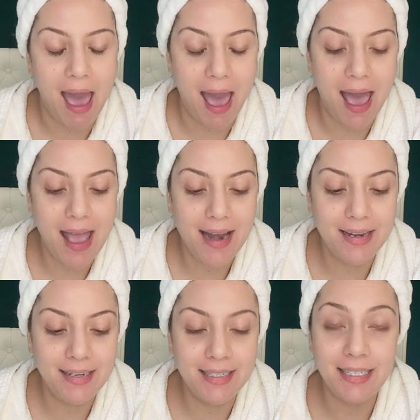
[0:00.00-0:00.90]

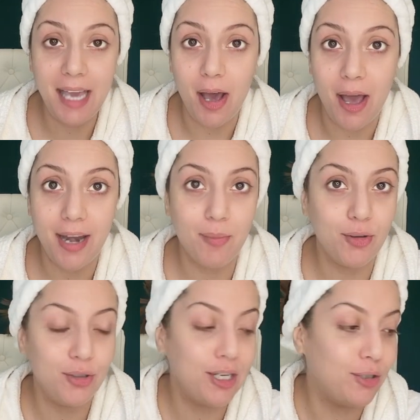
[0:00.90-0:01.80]
And yeah, and I'm
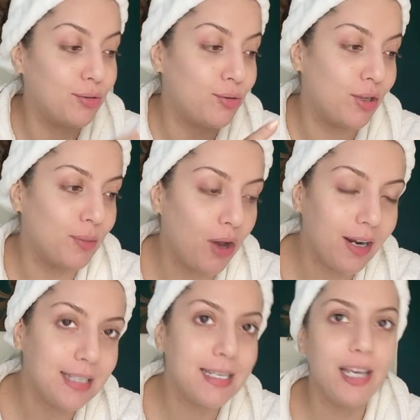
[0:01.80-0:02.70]
going to take you through all the products